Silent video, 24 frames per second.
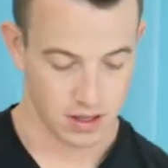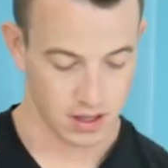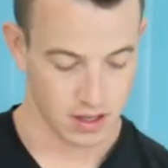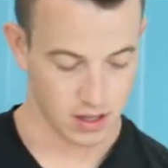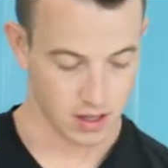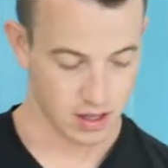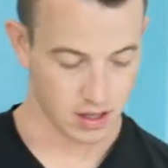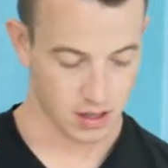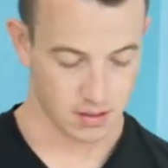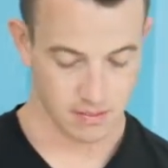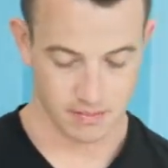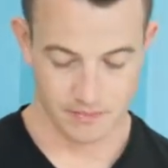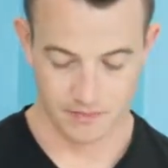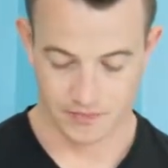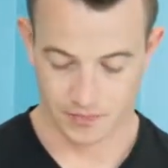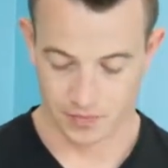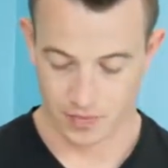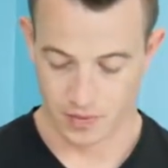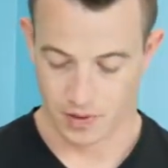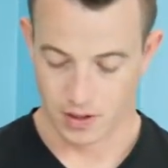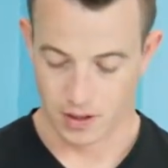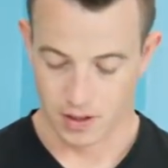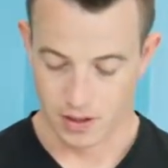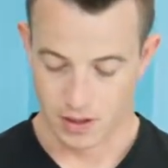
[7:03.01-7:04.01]

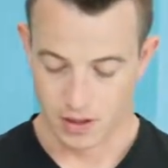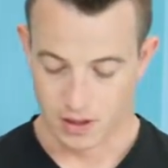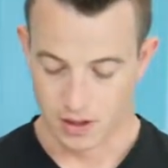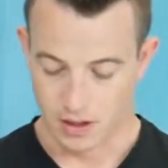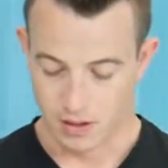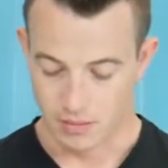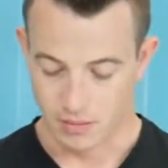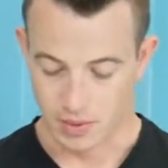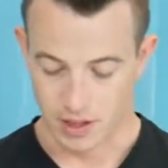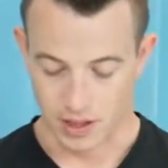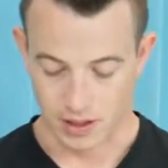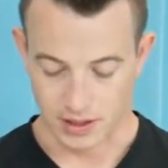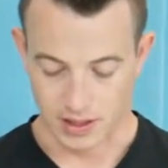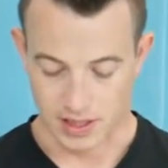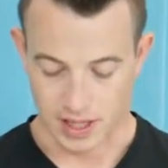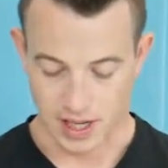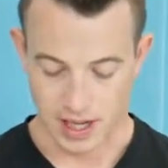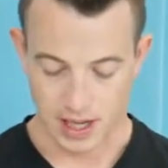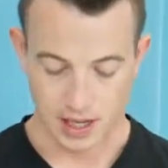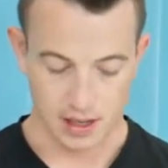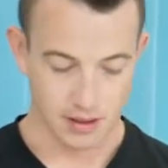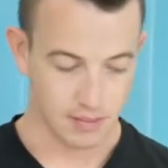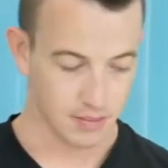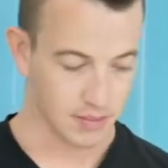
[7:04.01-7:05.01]
But I'll
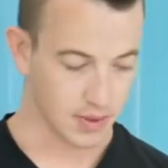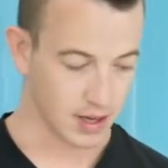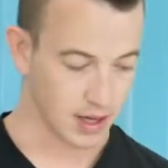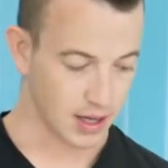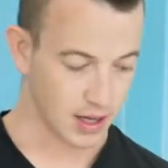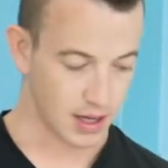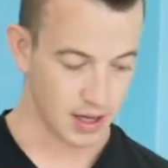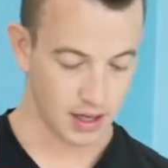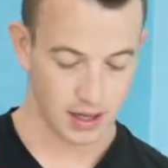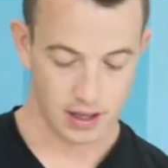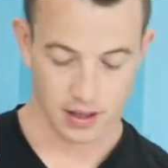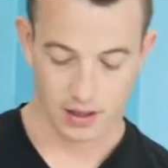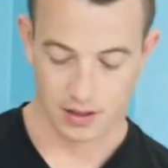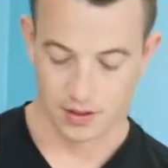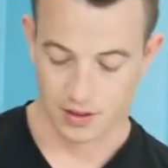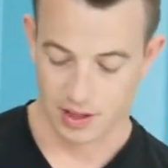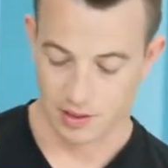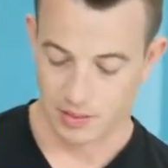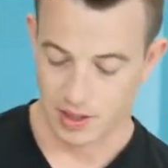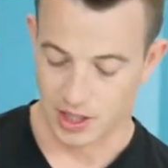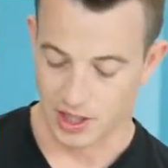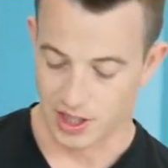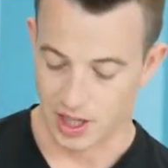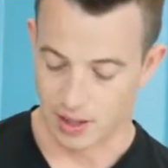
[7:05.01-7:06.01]
take my
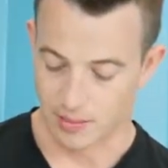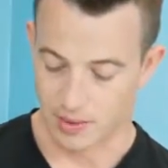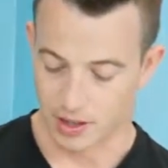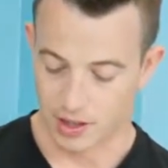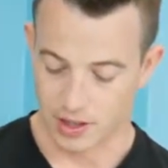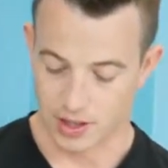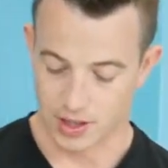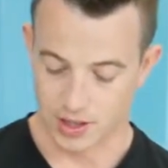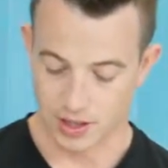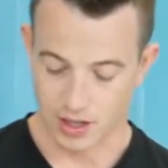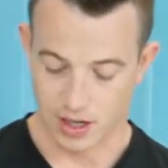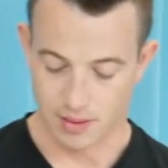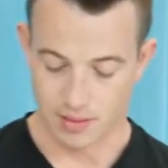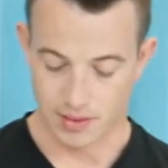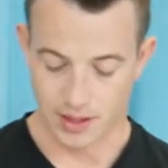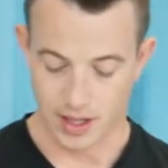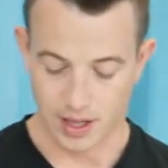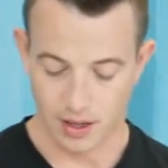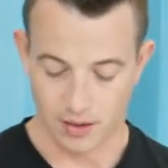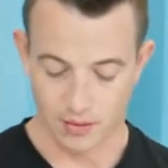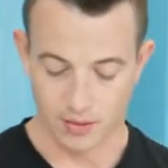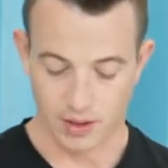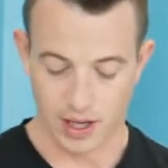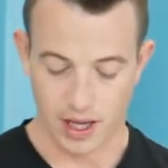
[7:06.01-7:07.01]
creamy shea butter scrub, and
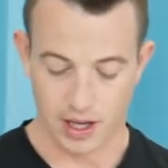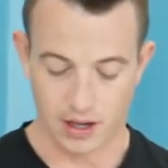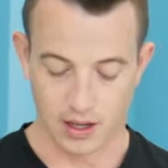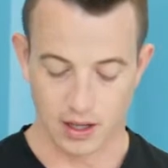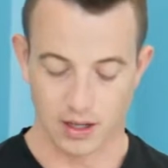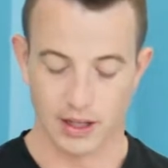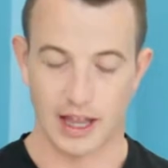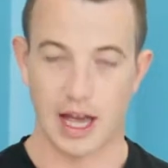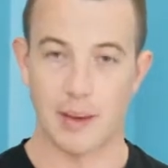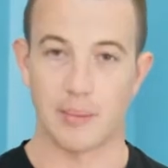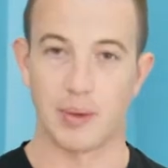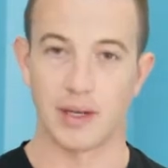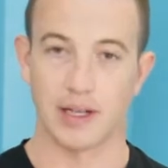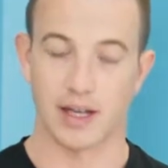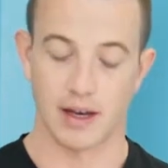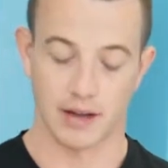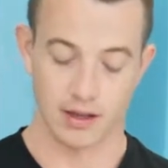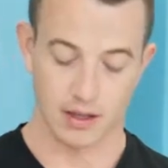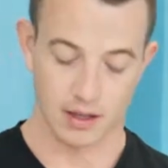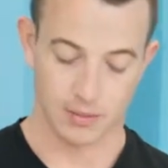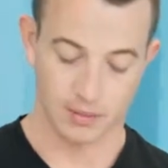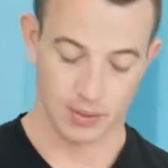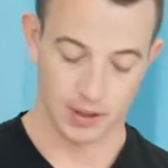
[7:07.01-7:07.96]
that'll kind of clamp it down into